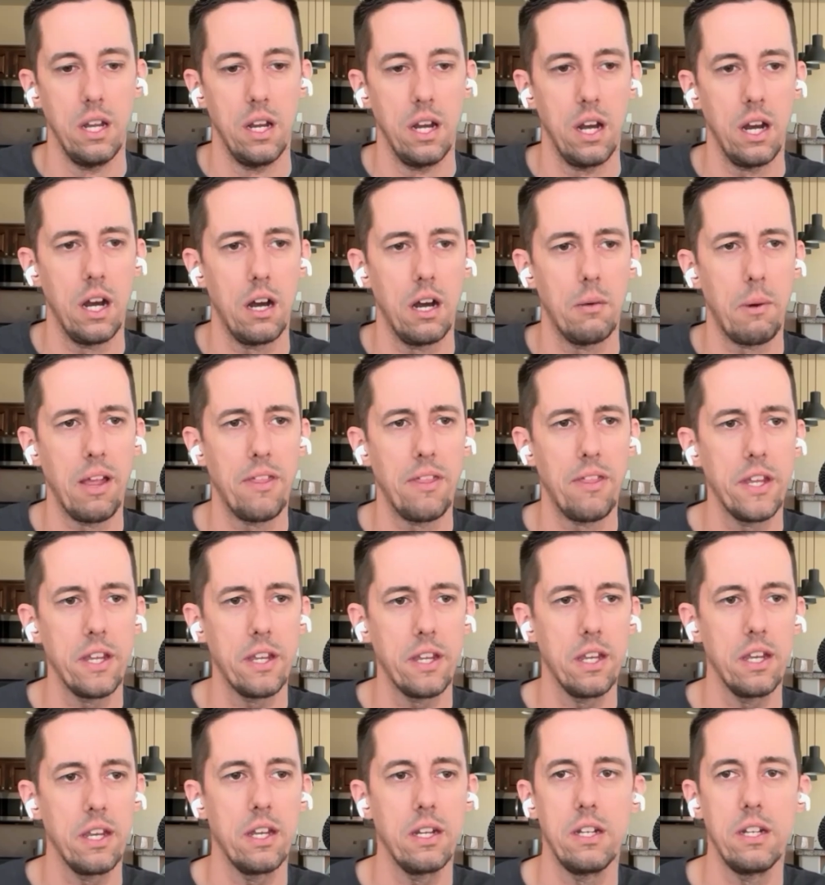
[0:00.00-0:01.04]
I
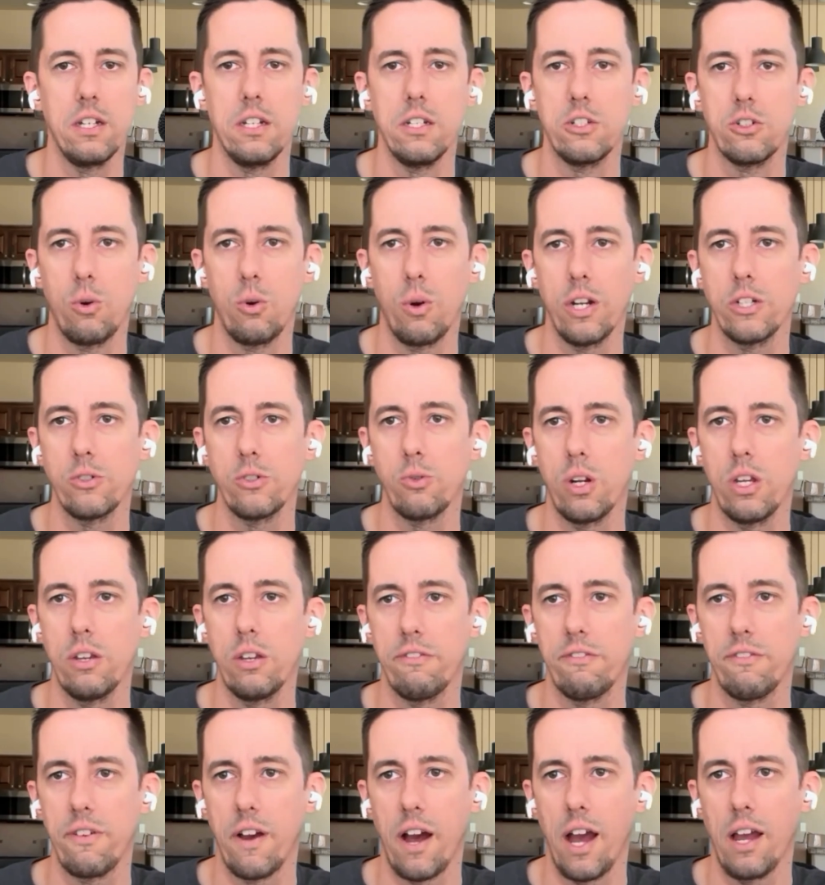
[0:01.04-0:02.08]
think in
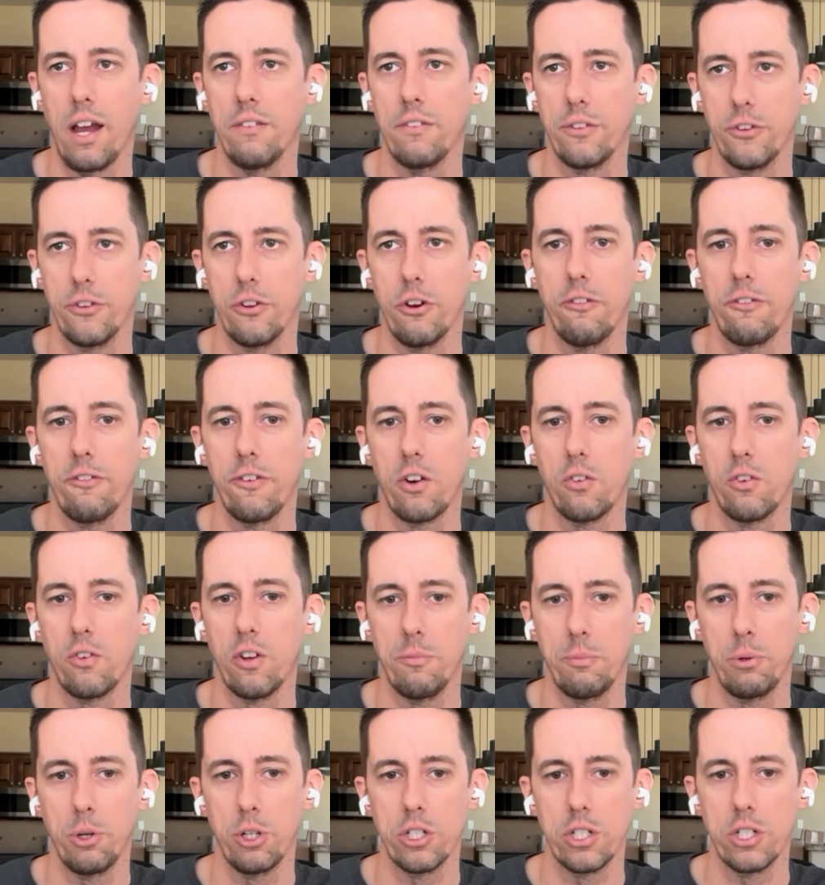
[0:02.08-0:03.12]
2025 so far,
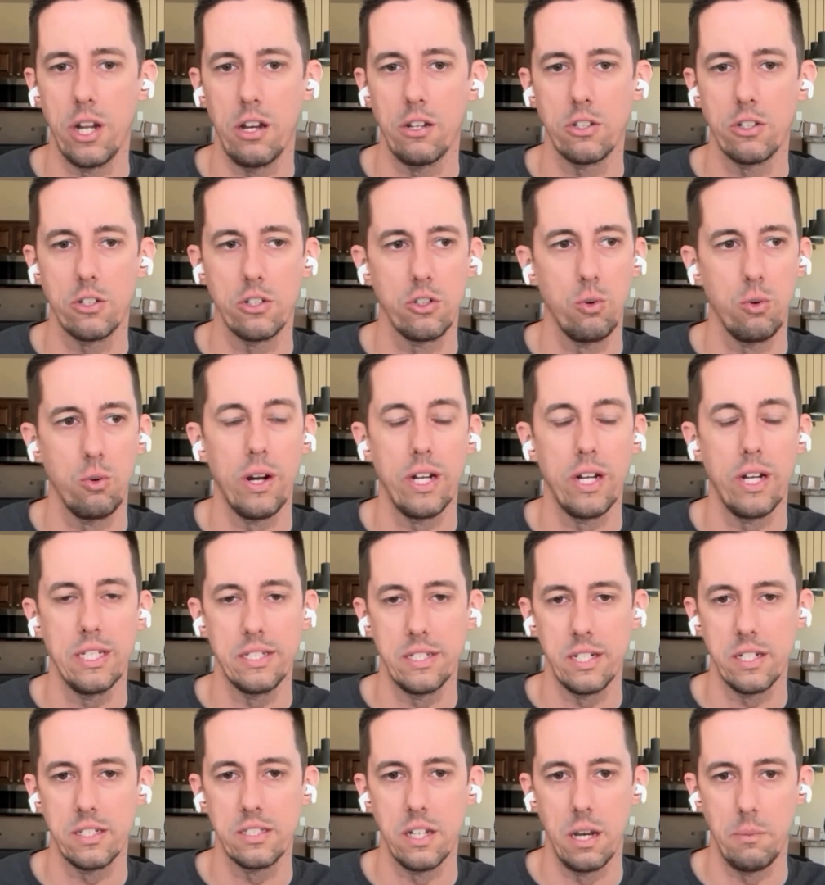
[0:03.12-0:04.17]
we've pushed out
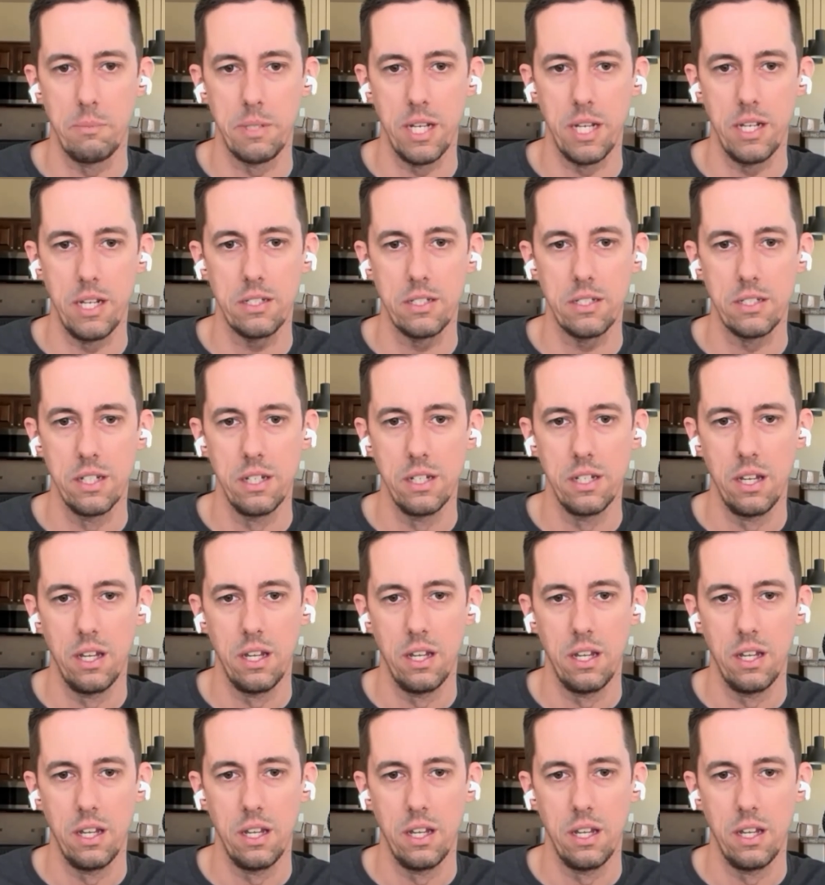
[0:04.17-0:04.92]
26 updates.